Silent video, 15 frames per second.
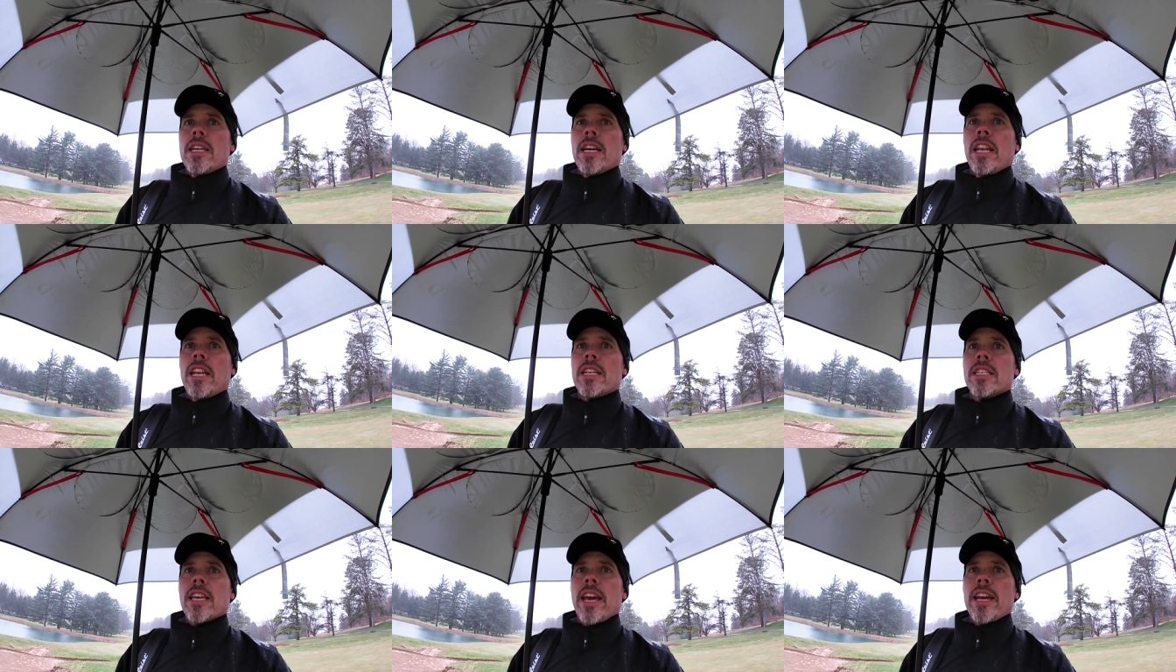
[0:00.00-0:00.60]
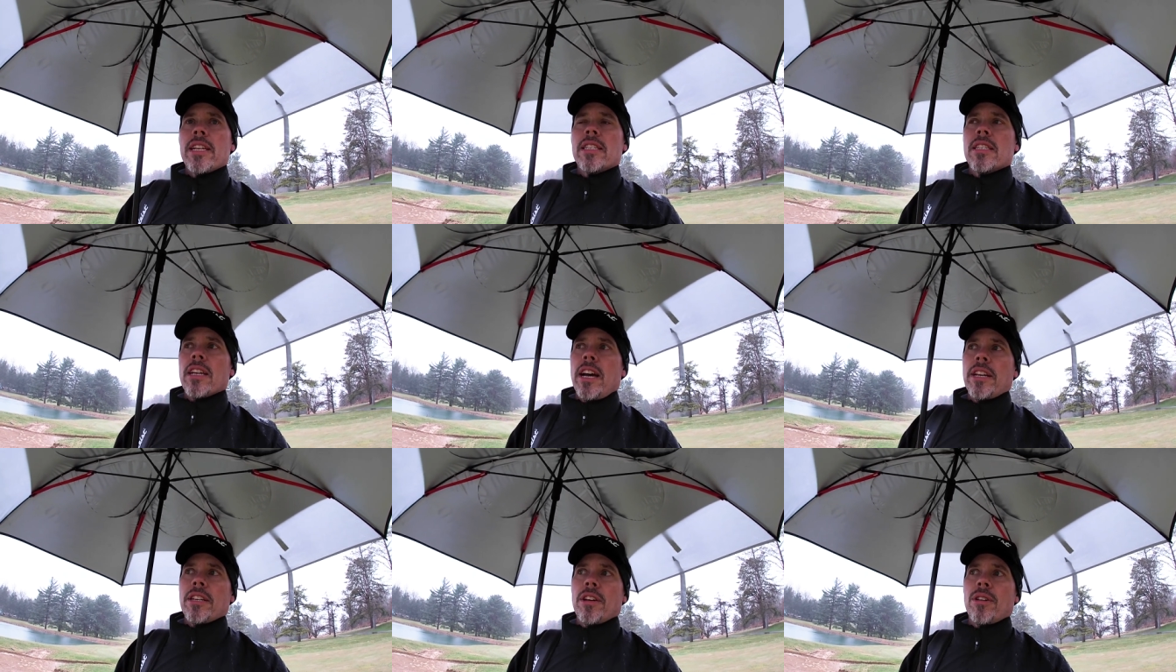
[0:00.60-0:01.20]
In this case,
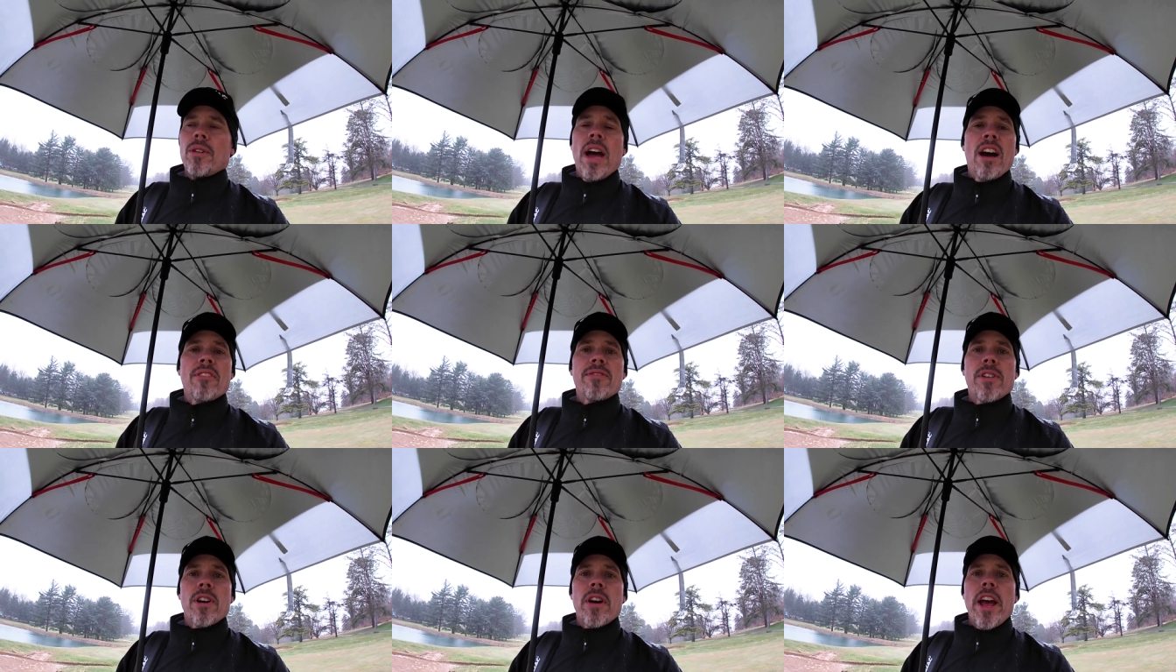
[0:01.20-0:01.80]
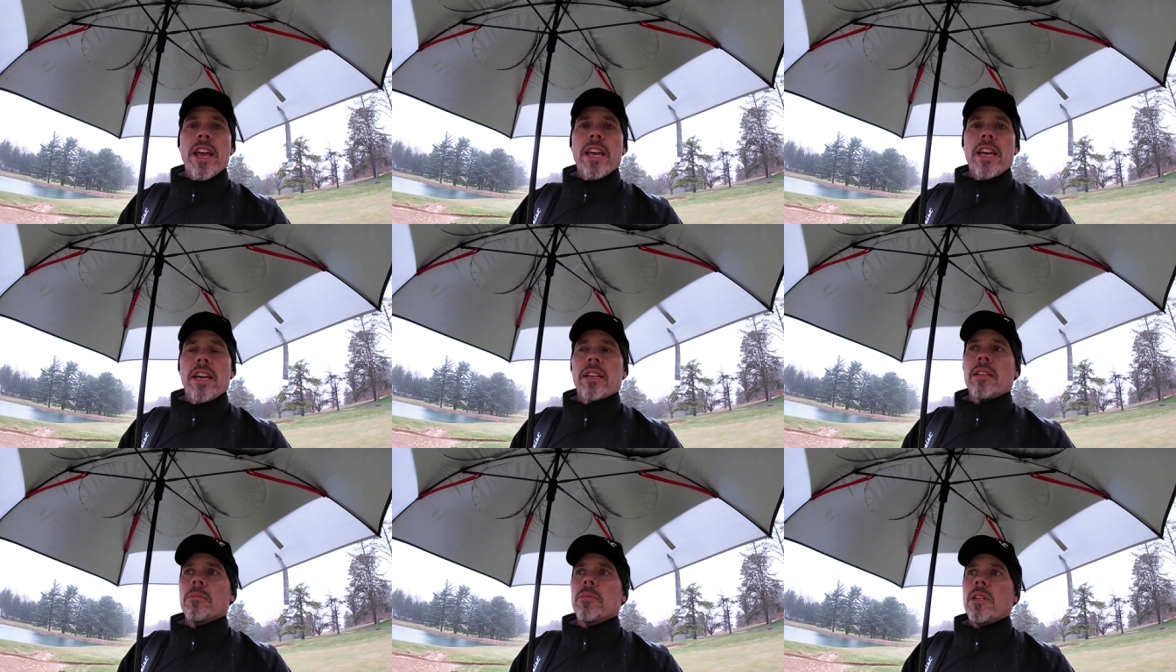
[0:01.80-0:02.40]
I know how far I
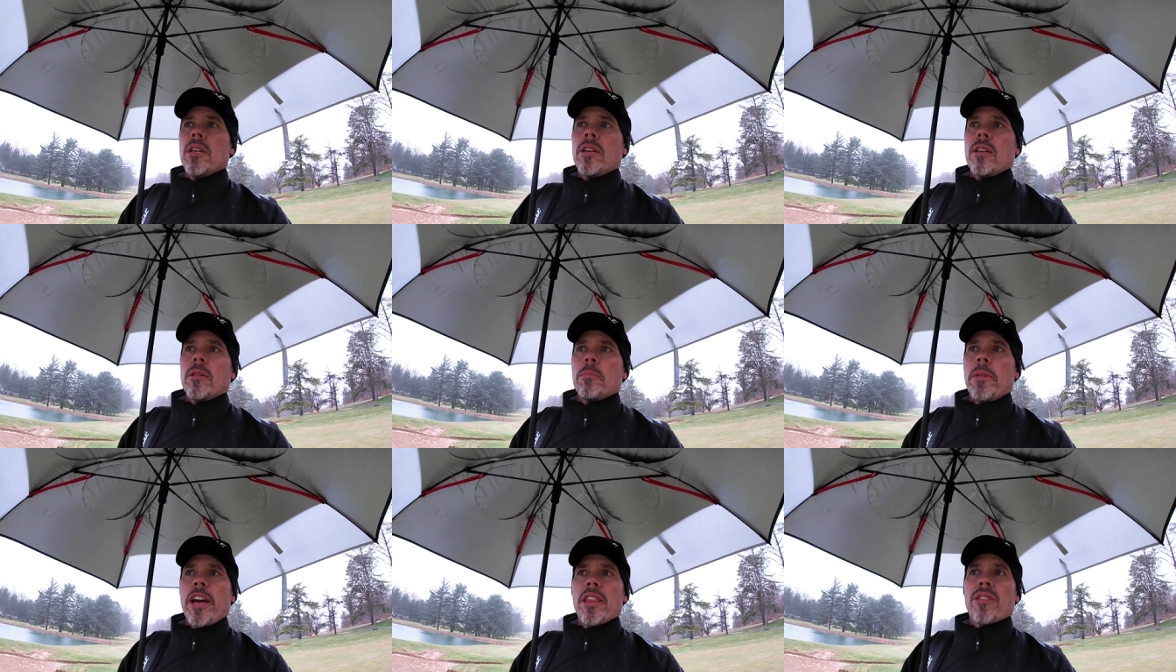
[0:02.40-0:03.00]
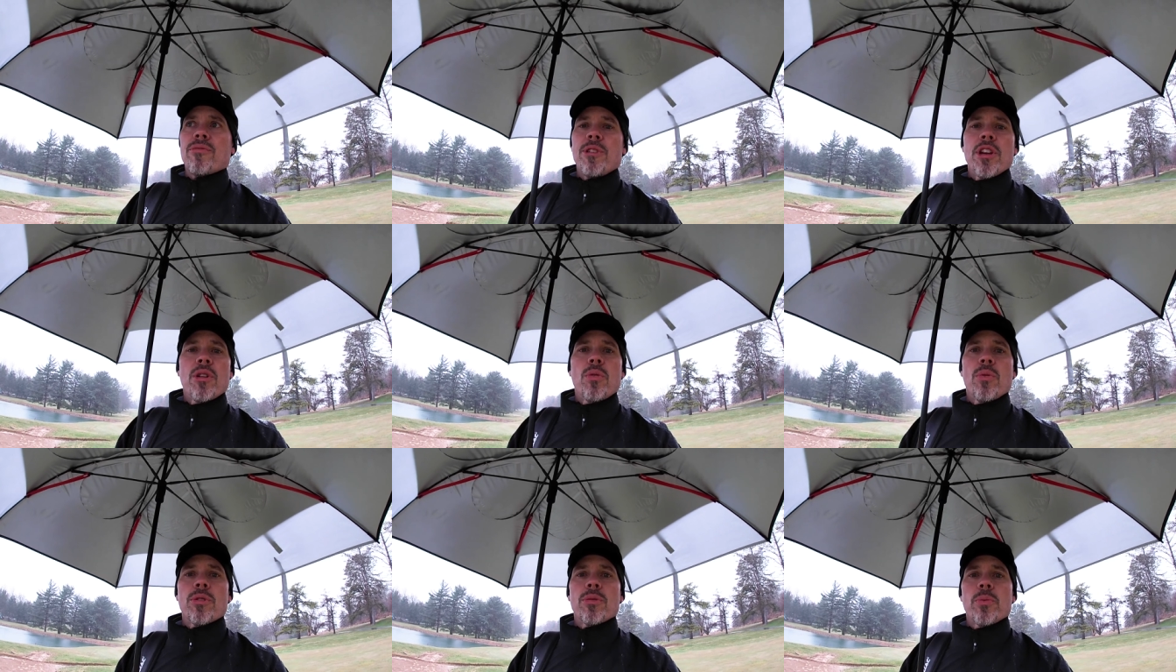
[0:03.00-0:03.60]
hit my
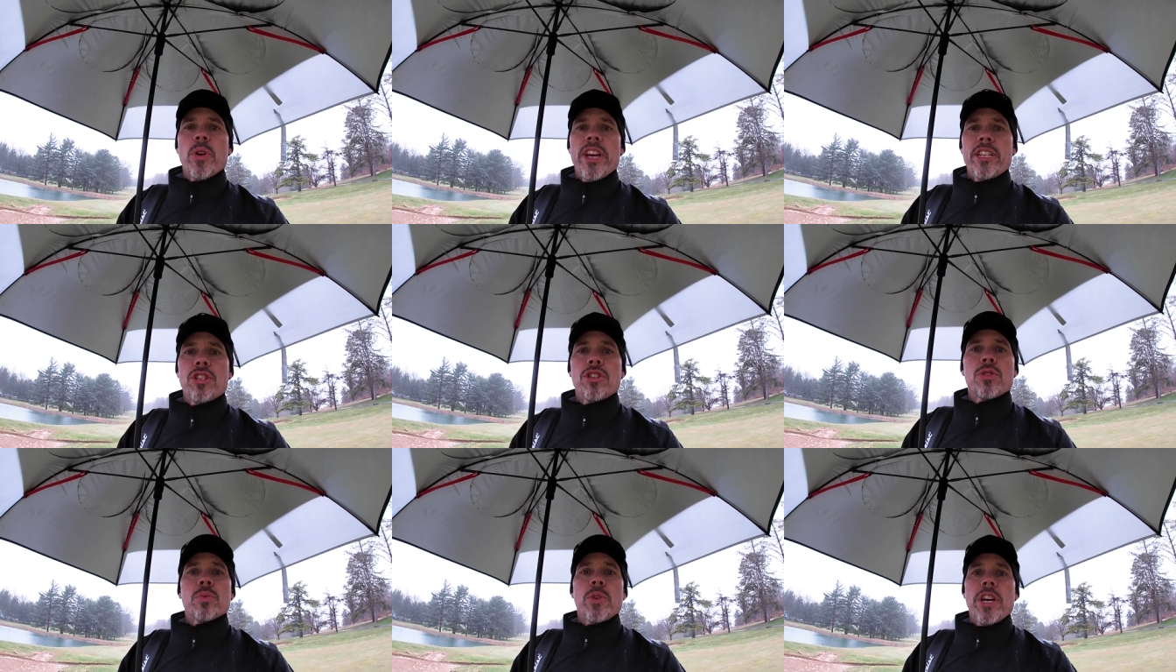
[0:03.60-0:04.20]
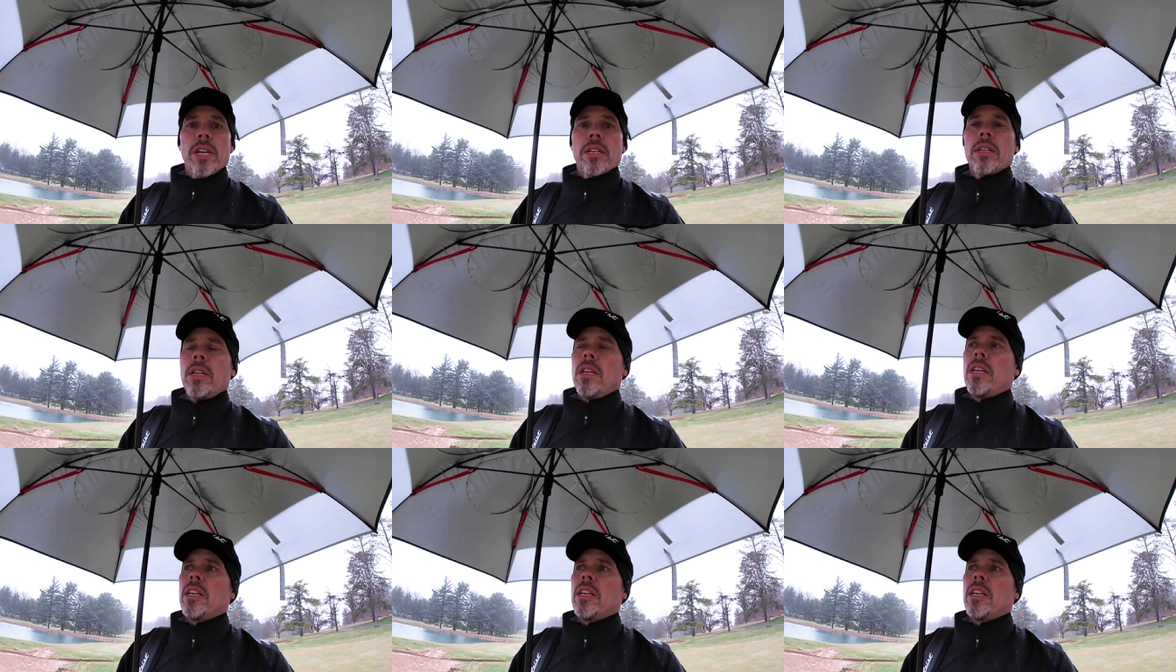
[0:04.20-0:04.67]
three-quarter wedge swing,